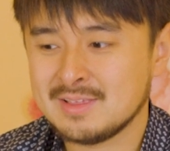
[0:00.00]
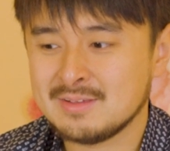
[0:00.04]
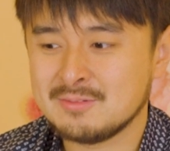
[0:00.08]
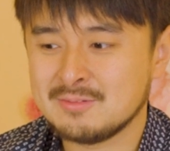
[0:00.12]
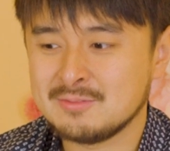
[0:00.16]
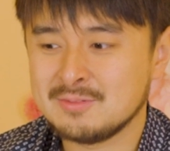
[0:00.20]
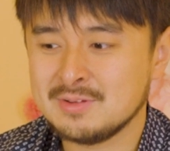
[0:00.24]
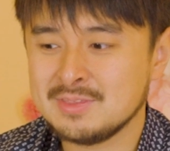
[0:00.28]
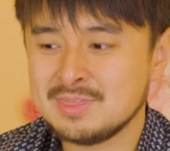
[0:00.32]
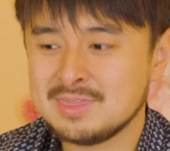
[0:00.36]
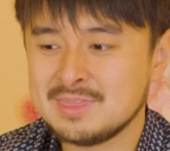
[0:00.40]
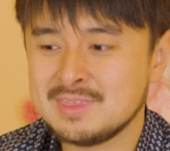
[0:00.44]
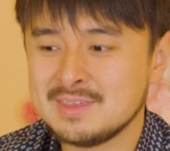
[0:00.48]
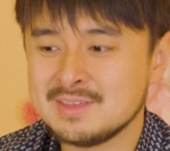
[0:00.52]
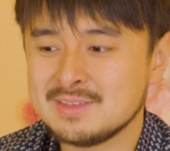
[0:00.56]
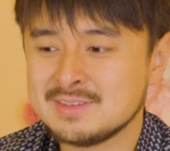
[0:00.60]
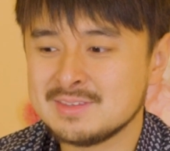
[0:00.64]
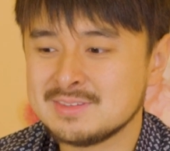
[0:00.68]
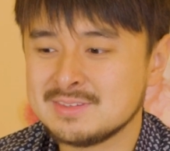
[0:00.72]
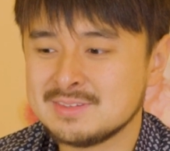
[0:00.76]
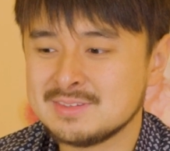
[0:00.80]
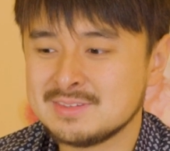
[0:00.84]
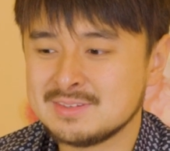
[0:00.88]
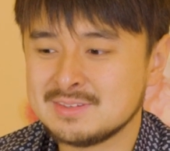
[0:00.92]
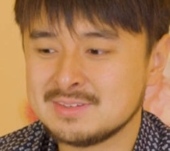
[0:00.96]
with
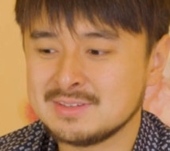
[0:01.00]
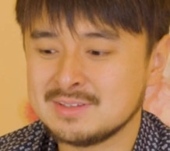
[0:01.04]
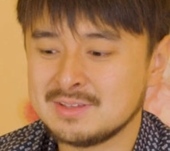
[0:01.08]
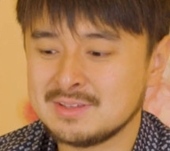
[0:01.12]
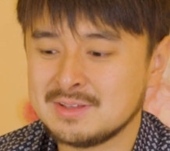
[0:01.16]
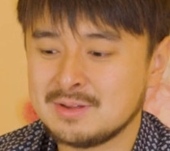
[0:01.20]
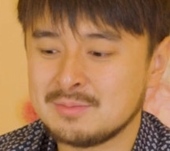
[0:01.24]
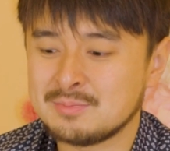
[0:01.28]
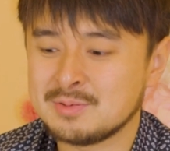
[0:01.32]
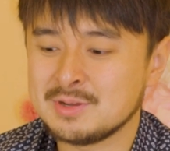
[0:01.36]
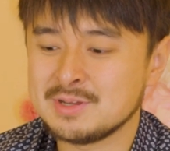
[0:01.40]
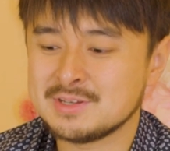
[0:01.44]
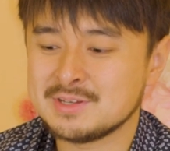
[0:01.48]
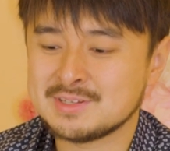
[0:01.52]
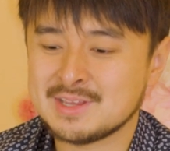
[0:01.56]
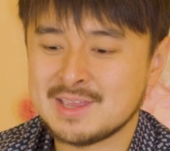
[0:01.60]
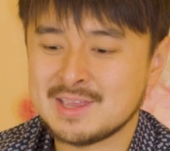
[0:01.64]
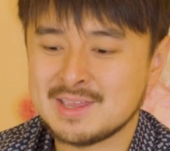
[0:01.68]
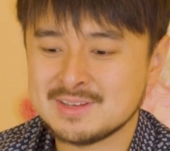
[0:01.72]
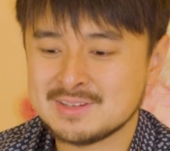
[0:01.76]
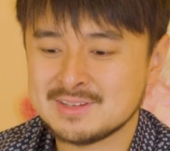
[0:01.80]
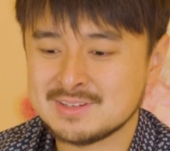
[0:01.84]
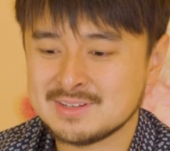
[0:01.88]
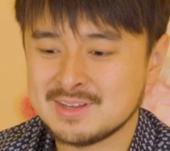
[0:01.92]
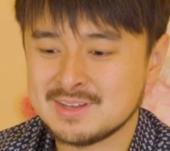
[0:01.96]
this
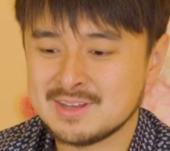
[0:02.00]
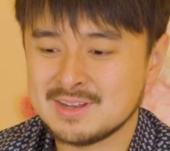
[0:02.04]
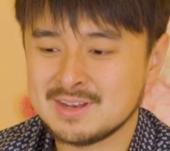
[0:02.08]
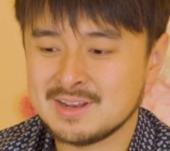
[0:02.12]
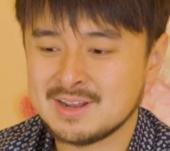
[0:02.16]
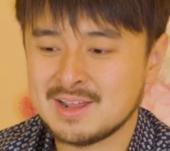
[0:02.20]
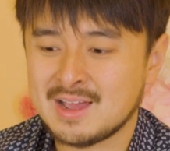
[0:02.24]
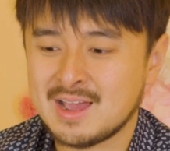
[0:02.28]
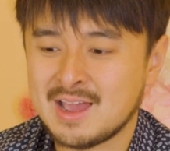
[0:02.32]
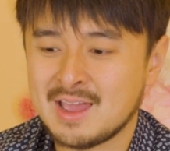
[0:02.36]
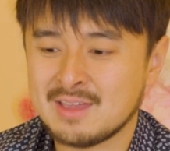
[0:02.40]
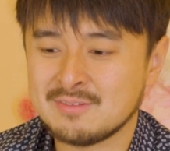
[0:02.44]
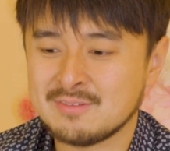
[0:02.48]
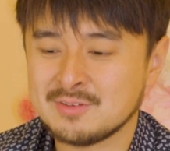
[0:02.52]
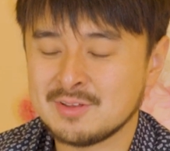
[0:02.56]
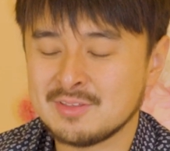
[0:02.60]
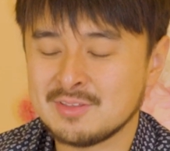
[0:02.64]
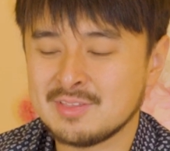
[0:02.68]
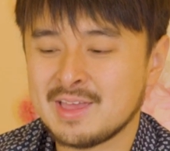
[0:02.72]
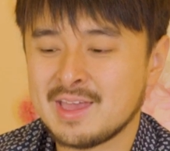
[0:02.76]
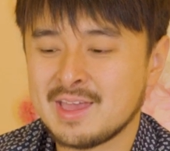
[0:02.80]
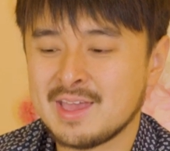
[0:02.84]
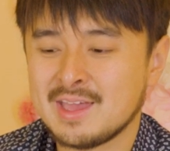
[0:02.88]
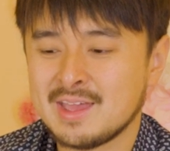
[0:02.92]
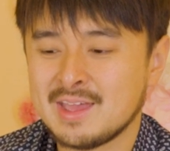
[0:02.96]
appreciation, I
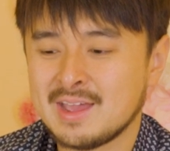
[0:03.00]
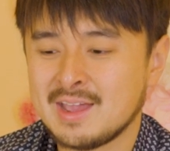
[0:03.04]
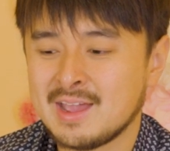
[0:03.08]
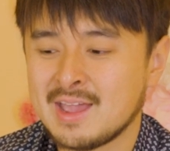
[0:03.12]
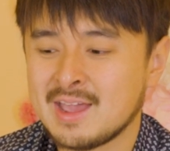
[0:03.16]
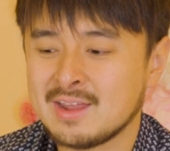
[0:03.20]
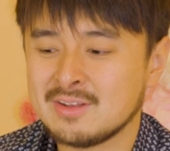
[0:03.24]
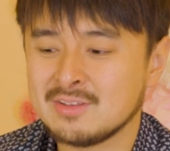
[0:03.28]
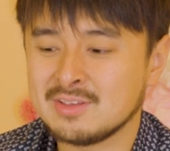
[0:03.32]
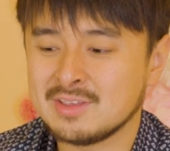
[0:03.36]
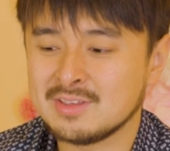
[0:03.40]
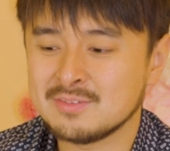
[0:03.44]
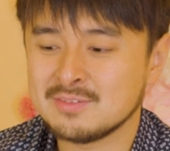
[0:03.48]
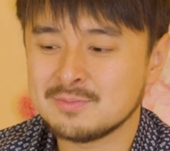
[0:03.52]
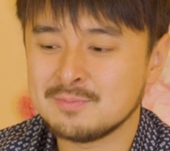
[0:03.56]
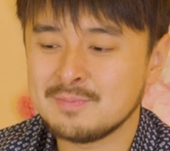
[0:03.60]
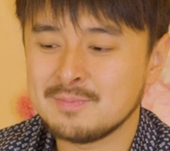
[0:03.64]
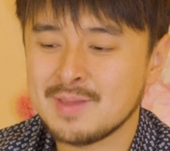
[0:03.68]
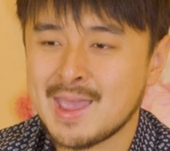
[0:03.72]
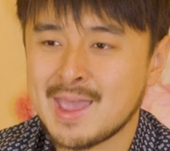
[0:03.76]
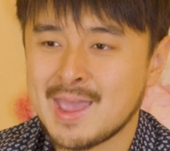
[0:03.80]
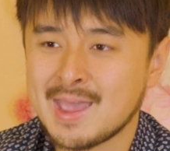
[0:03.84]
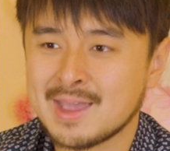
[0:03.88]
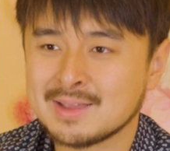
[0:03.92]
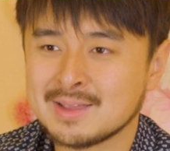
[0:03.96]
felt that I had to give
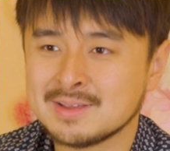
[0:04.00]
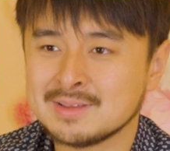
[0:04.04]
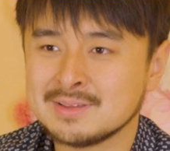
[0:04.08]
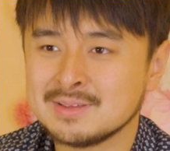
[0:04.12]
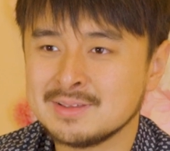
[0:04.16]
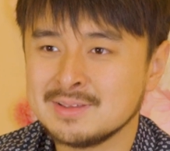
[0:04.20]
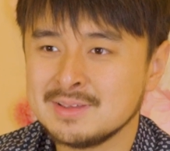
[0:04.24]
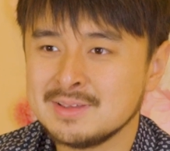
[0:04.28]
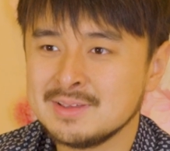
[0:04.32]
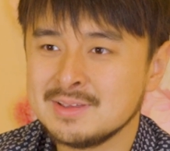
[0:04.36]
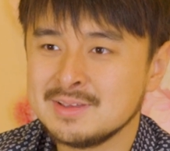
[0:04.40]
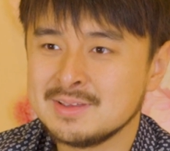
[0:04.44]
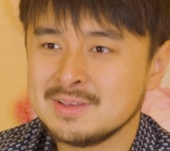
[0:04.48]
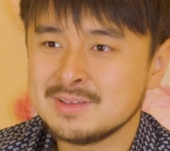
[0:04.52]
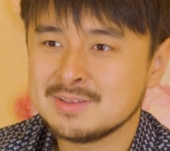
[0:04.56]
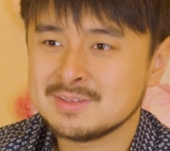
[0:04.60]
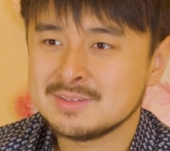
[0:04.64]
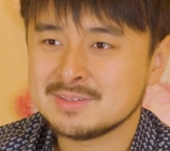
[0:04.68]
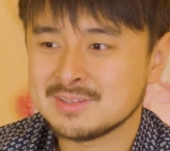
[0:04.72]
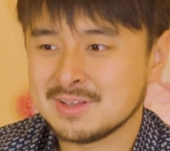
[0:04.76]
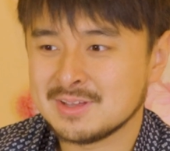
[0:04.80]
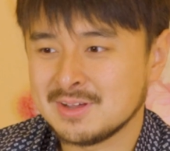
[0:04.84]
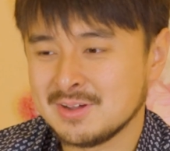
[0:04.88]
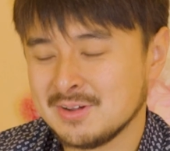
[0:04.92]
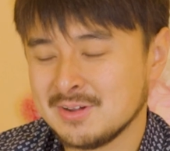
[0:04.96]
back.
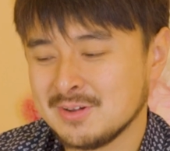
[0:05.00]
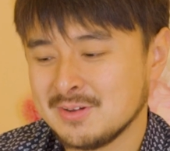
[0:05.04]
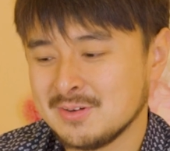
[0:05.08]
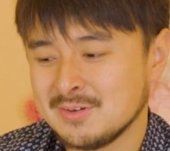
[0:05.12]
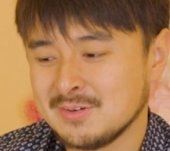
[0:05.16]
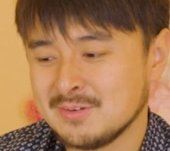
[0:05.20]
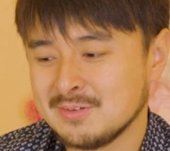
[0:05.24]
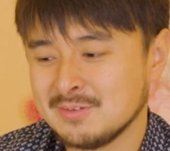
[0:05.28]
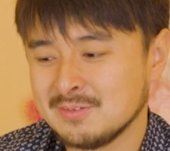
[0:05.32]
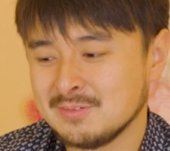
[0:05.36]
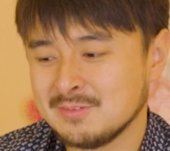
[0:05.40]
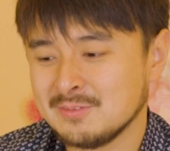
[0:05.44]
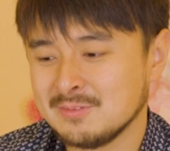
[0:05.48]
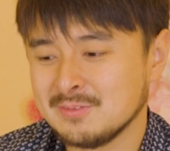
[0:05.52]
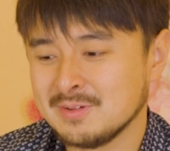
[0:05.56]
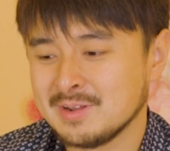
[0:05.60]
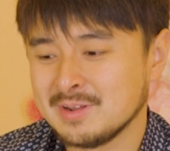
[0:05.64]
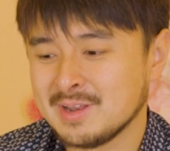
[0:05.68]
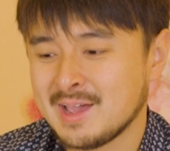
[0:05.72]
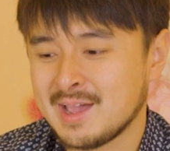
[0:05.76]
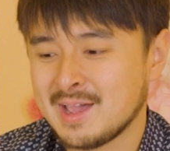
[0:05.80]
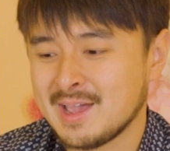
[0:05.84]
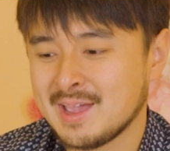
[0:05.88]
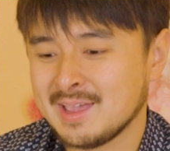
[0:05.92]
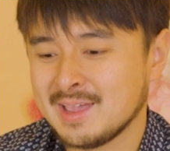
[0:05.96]
So when
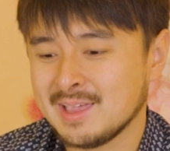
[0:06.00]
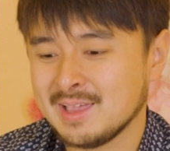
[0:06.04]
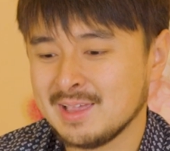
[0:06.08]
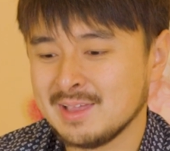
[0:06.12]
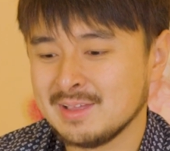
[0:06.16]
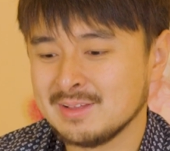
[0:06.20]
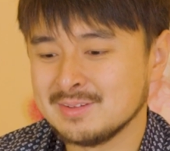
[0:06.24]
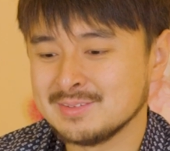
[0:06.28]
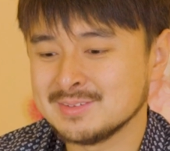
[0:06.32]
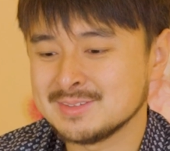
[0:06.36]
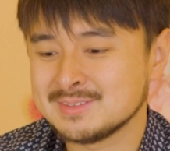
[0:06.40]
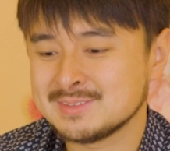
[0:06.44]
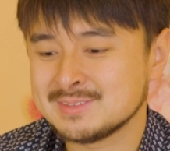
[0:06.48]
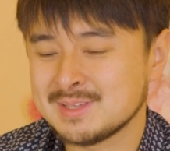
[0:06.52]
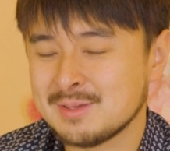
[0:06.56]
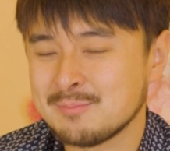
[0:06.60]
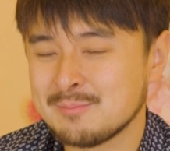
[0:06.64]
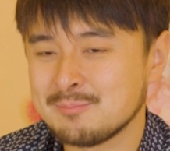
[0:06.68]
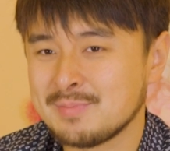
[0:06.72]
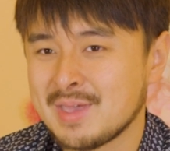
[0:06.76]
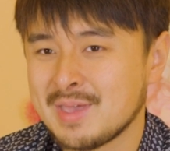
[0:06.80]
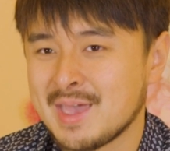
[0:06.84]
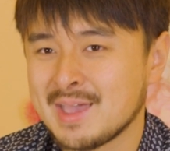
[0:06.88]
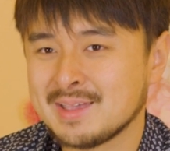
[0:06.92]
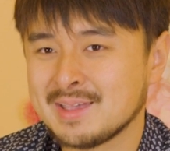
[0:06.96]
I
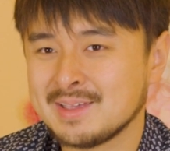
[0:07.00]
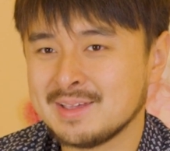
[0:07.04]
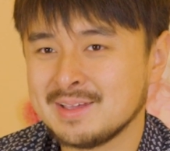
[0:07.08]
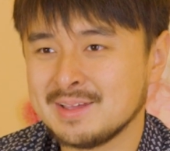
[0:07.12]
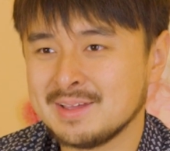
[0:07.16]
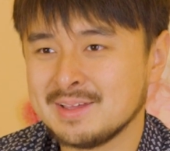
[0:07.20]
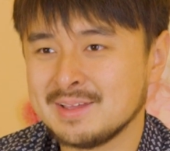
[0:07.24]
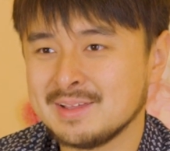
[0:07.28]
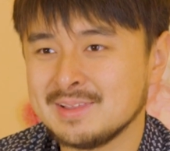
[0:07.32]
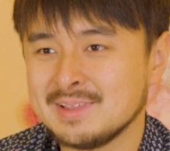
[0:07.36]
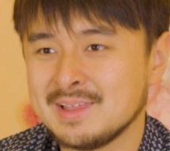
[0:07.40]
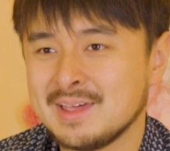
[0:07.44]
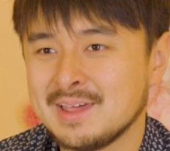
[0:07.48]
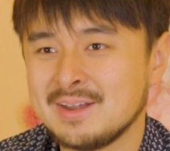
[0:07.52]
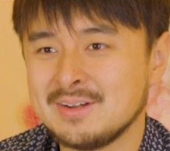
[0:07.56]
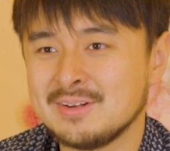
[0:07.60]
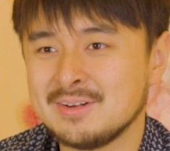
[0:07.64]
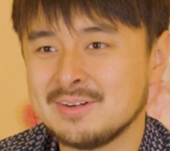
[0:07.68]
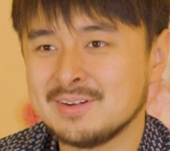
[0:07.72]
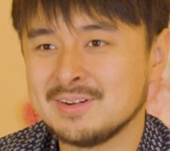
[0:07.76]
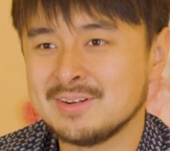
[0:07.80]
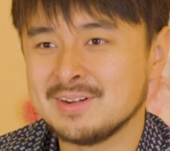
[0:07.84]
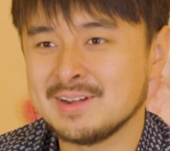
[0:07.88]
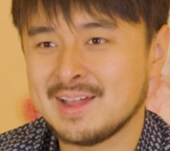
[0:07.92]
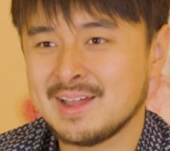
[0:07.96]
sent back a
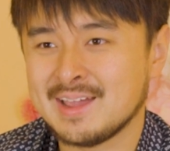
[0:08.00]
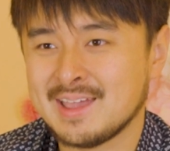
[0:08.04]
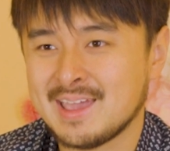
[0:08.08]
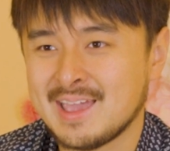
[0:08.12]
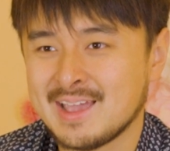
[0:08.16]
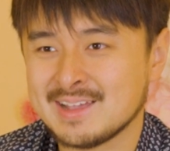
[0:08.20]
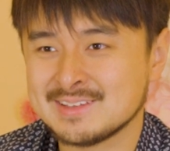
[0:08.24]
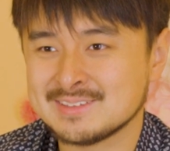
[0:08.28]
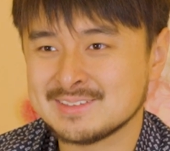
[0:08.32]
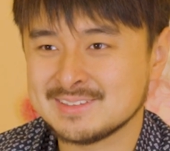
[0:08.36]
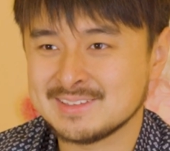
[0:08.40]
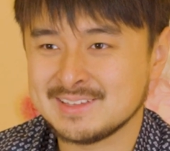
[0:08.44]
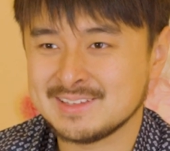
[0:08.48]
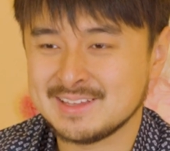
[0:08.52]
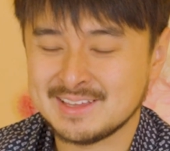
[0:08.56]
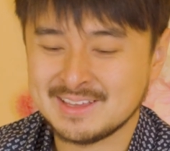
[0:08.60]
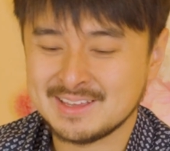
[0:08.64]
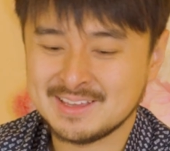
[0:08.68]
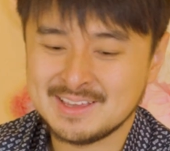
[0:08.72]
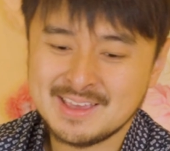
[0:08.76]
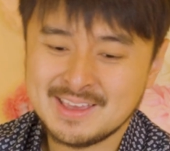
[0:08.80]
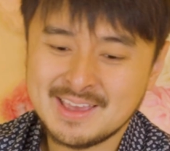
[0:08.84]
letter, I actually...